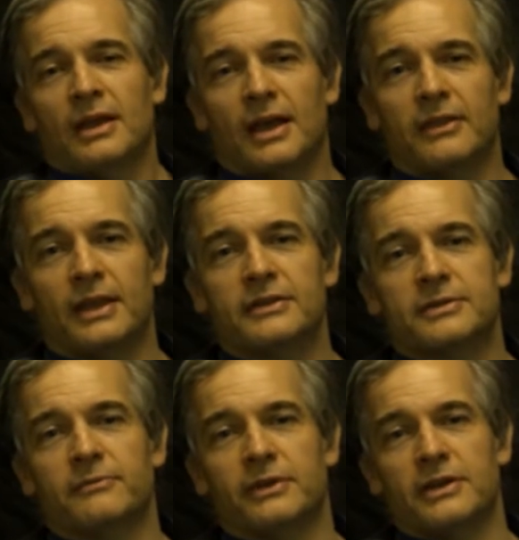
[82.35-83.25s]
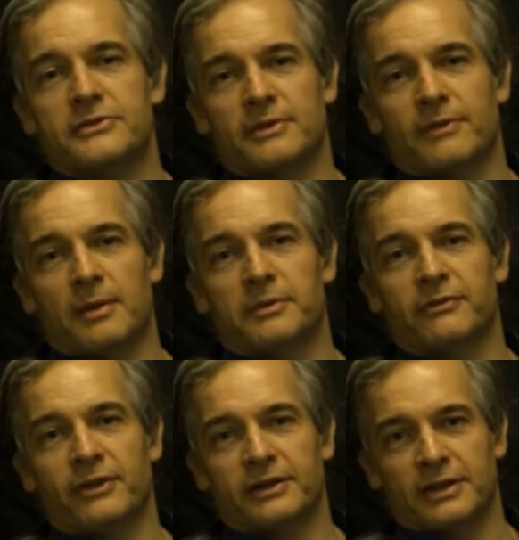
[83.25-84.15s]
And then some videos of them
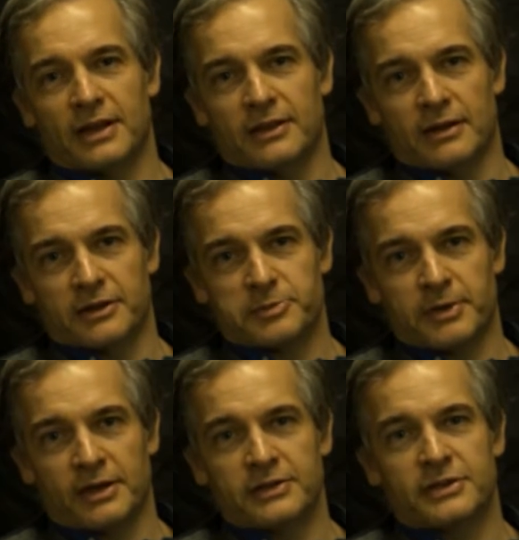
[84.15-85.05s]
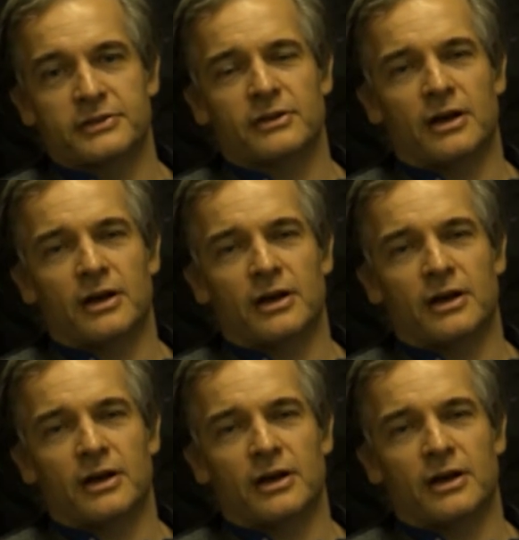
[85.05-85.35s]
reflecting on their experiences,